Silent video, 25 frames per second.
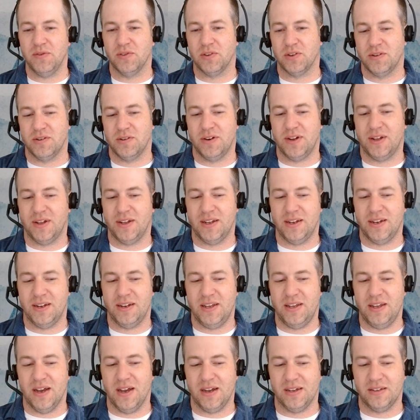learned at
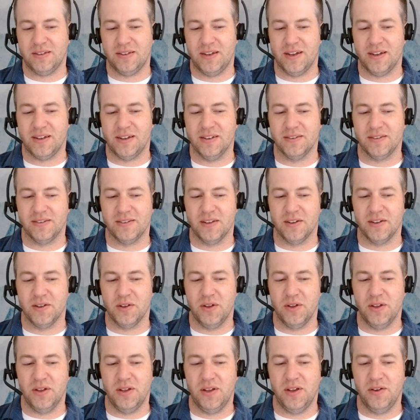E-ISAC is that
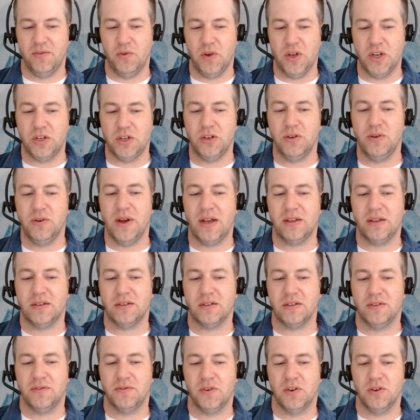if we do
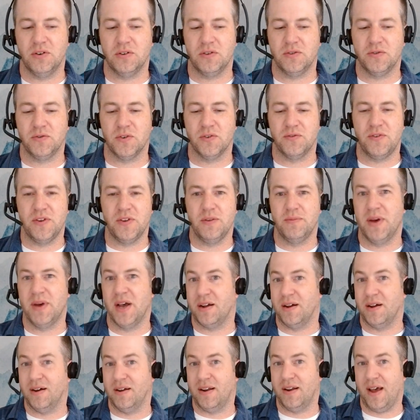ask folks for
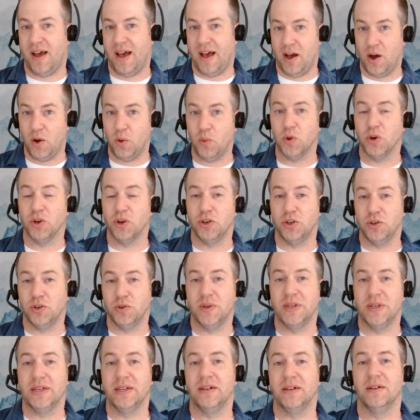feedback on how we're
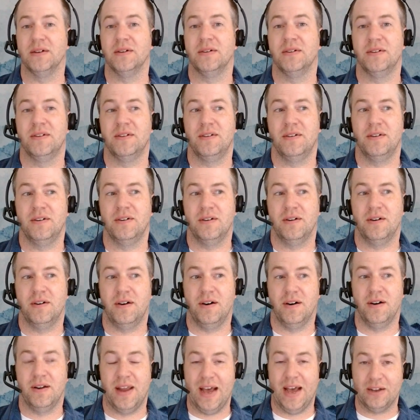doing
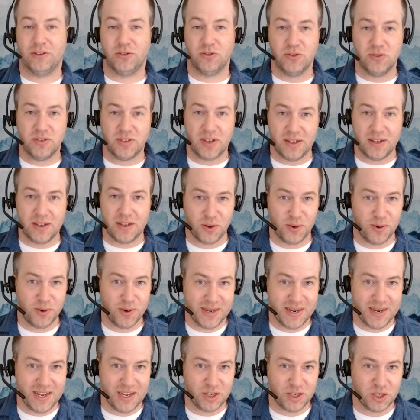on exercise
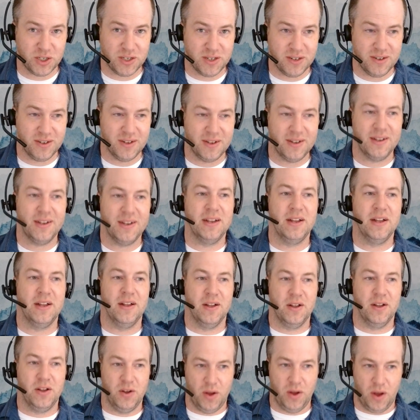coordination,
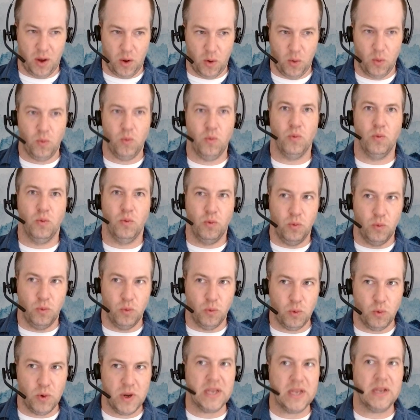
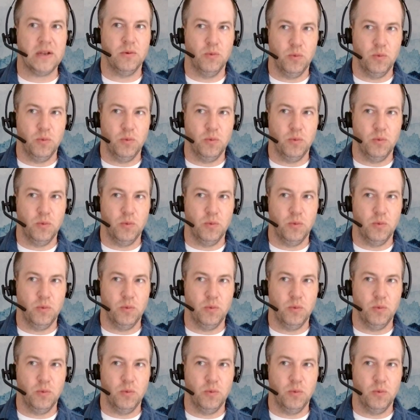we